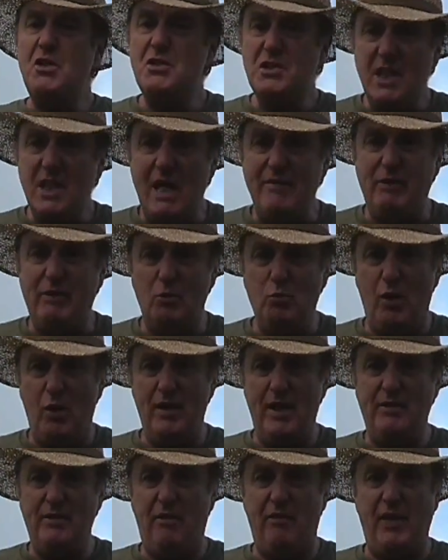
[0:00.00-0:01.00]
discovered
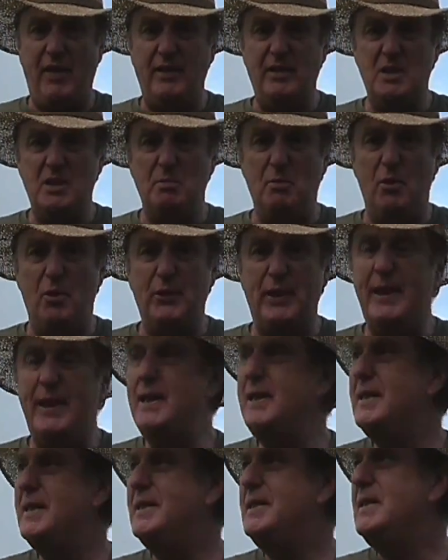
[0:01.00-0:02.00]
one other thing this
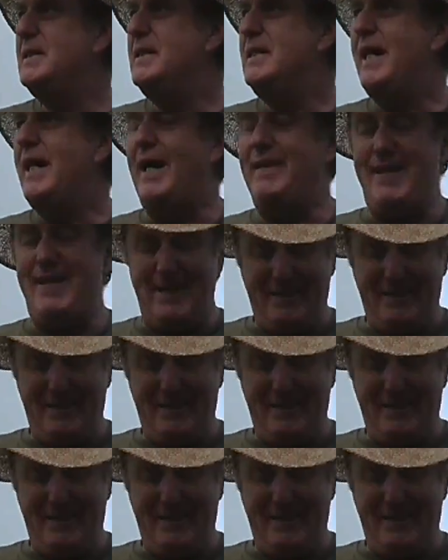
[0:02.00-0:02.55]
morning, and